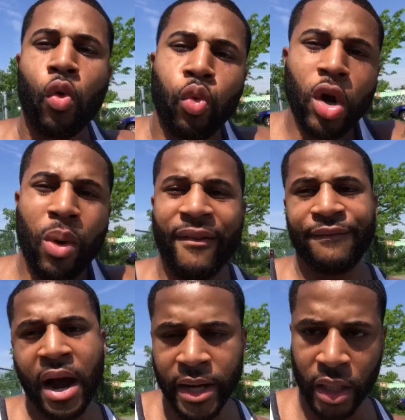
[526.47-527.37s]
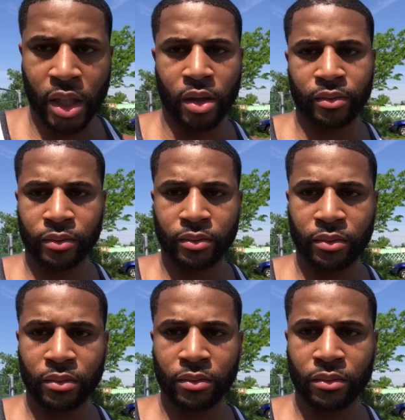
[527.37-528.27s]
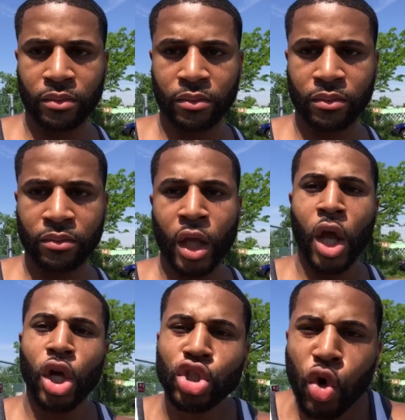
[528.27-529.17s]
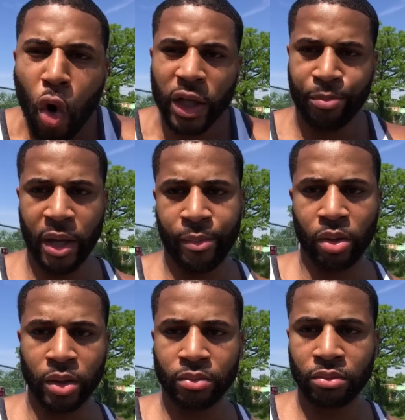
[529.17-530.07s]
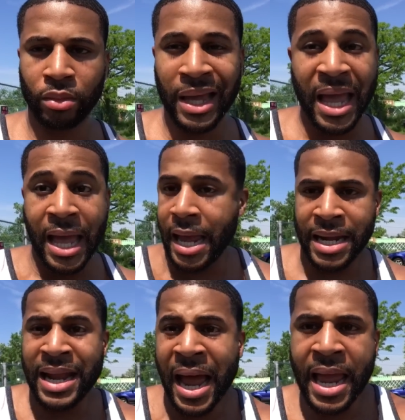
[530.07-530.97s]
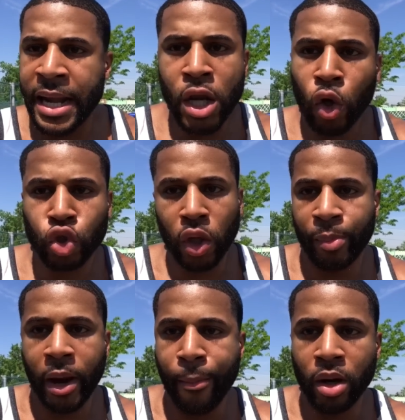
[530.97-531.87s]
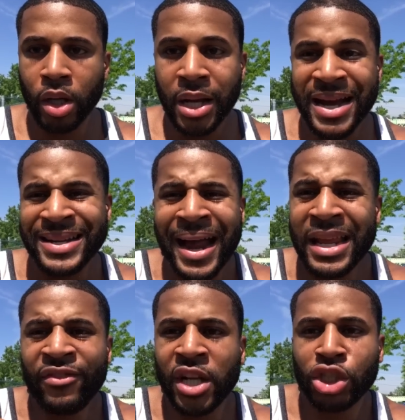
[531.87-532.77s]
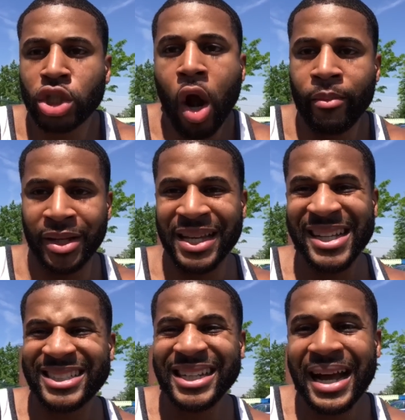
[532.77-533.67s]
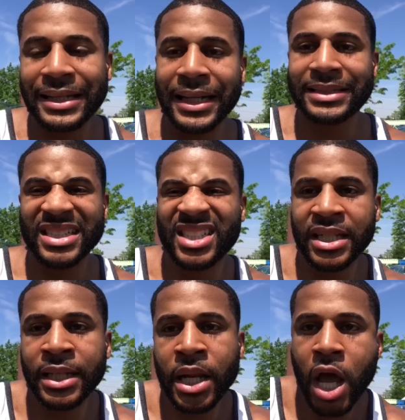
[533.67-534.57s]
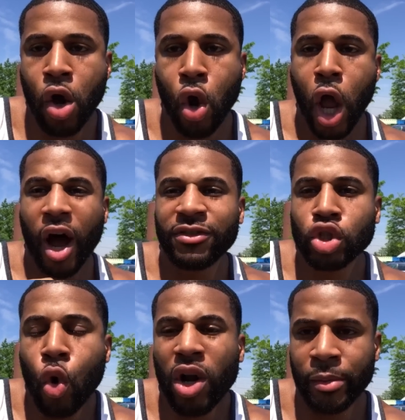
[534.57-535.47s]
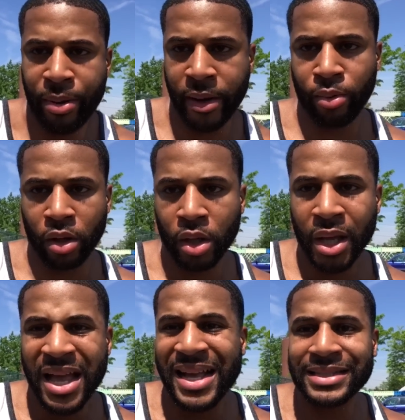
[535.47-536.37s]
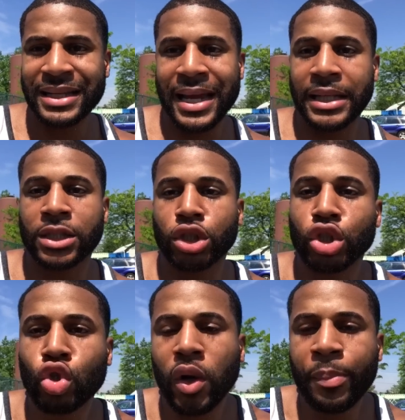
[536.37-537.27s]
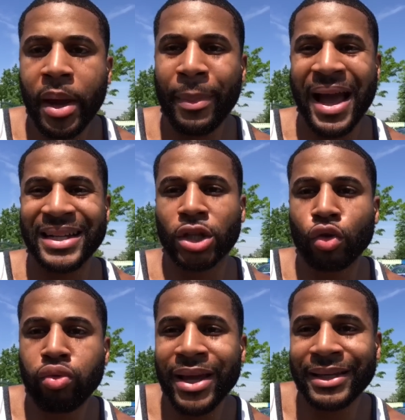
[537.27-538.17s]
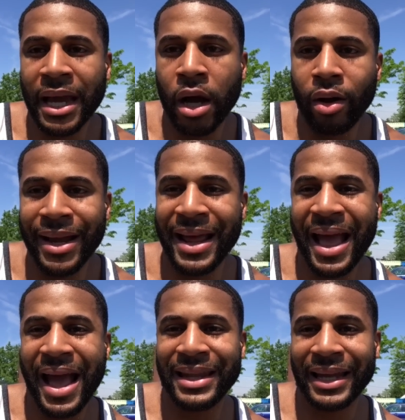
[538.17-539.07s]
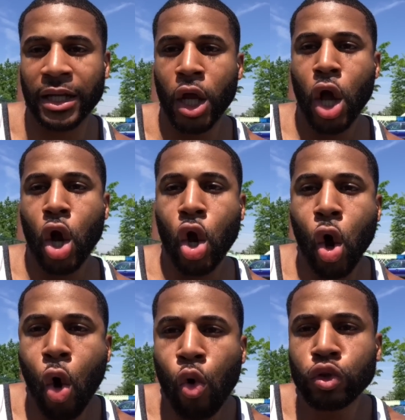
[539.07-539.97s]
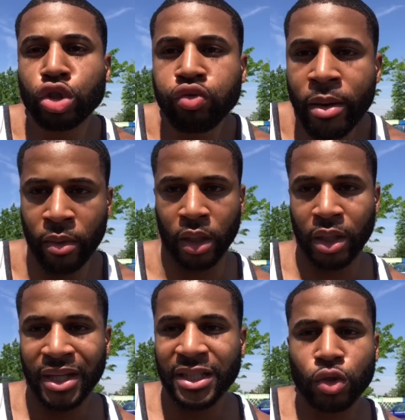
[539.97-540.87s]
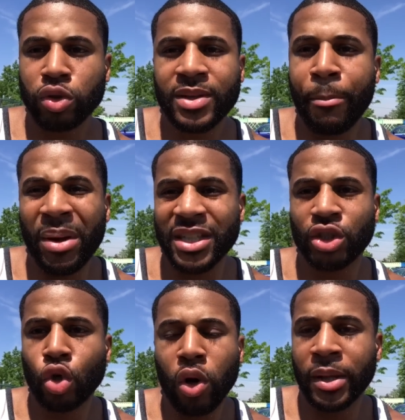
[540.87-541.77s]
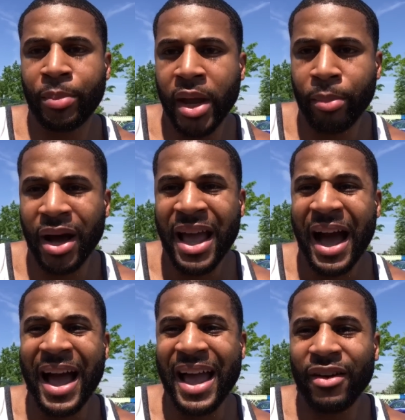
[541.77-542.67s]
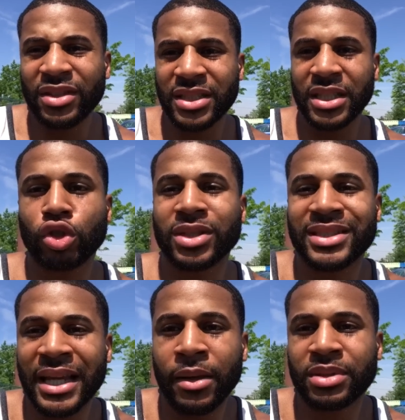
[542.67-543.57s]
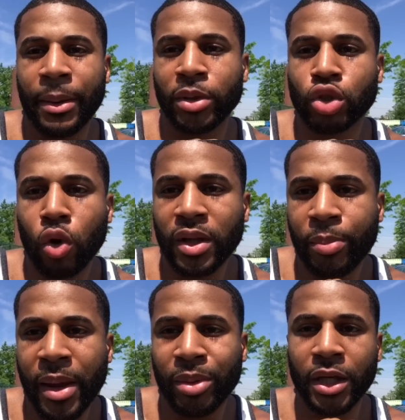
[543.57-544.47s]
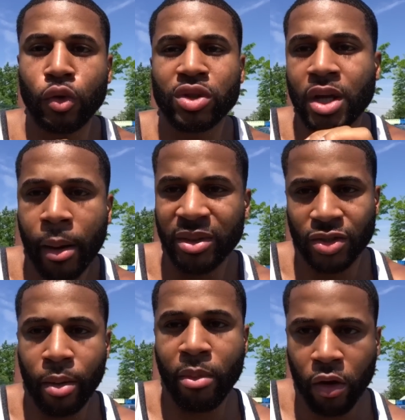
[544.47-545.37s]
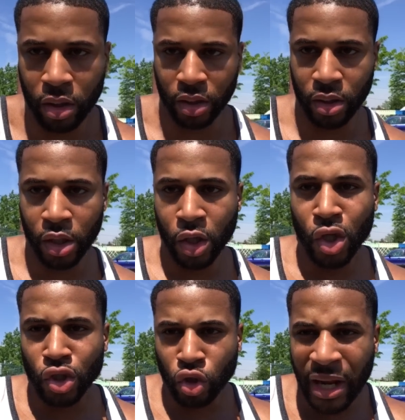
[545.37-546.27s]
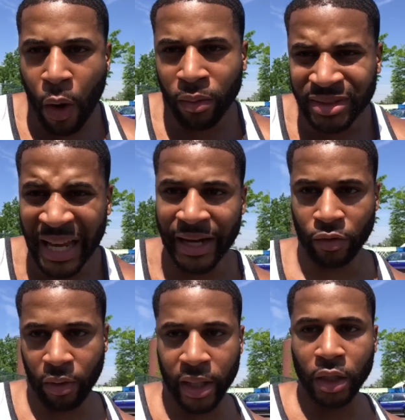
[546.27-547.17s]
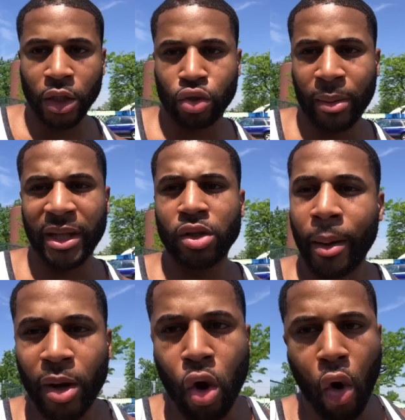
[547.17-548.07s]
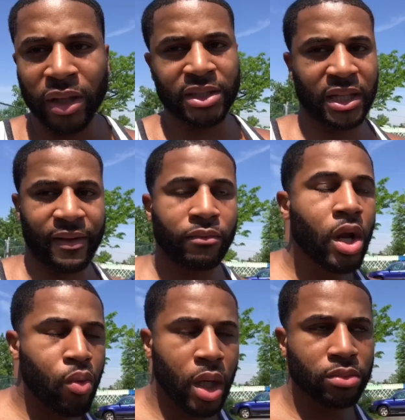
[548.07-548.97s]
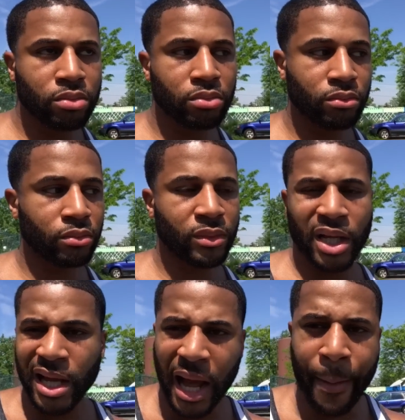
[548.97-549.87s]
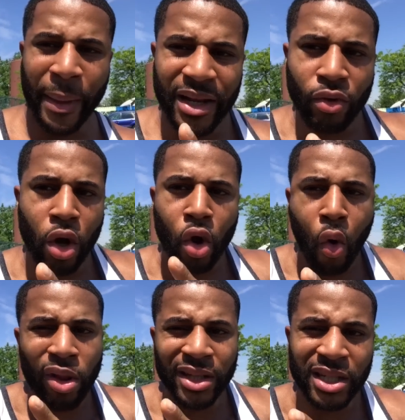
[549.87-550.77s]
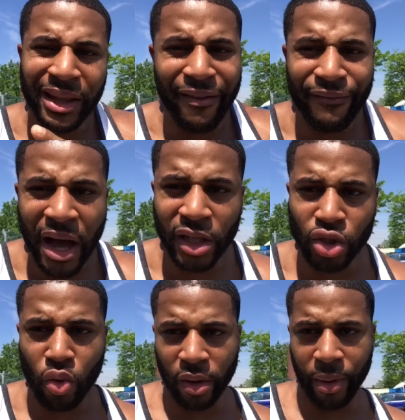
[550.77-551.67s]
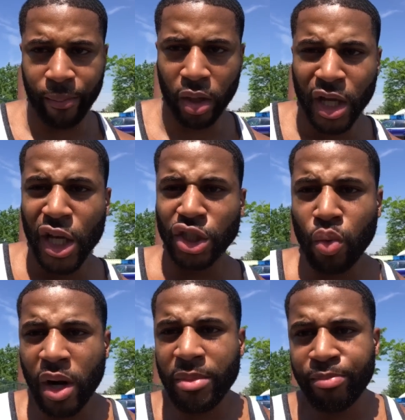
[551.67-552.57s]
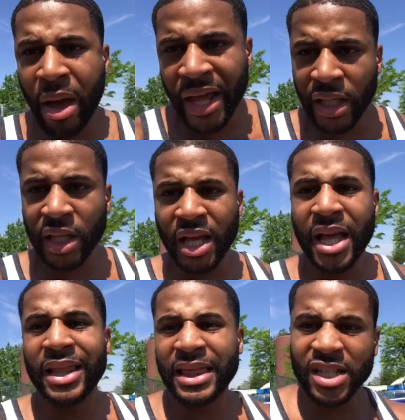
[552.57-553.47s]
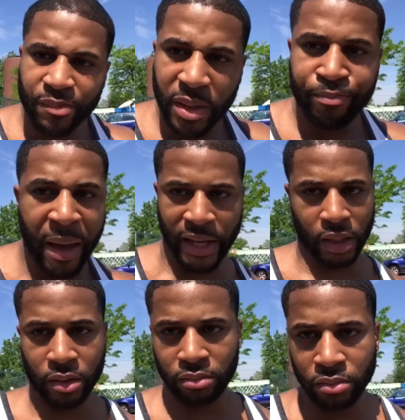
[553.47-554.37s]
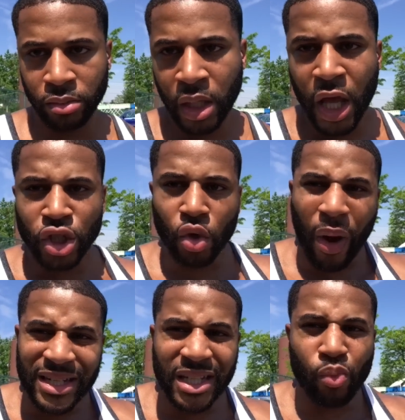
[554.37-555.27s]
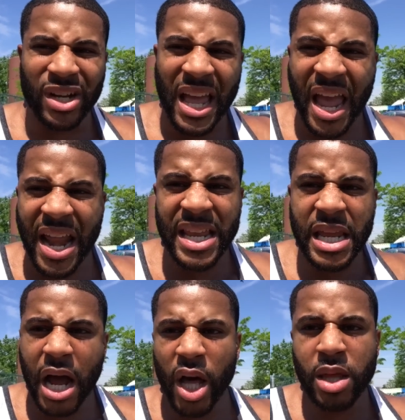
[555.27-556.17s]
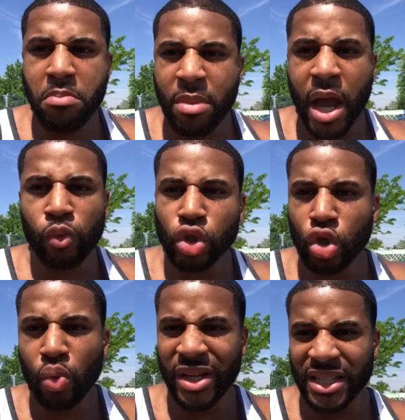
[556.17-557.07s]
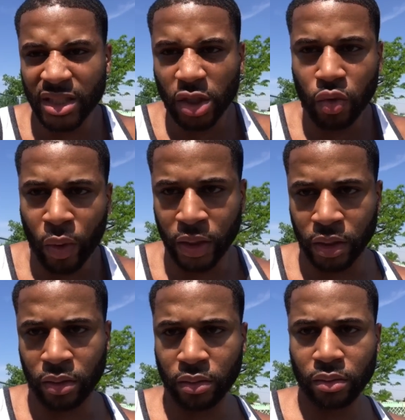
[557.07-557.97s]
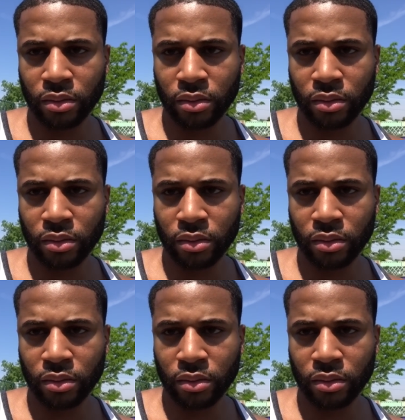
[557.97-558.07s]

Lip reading: What do I find in there? Toilet paper. And not any old toilet paper. Not even the Charmin. She got like the Chanel of toilet paper. It's like the toilet paper had the thread count and it had like gold trimming. This was the best toilet paper I ever This was the same type of toilet paper they use to come into America. So now I'm tight, right? So I'm like, you know, I'm gonna call and tell her, you know what? I'm not even gonna call until I found the toilet paper. She wanna be petty? Let's be petty. So I did what any other man would do in this situation.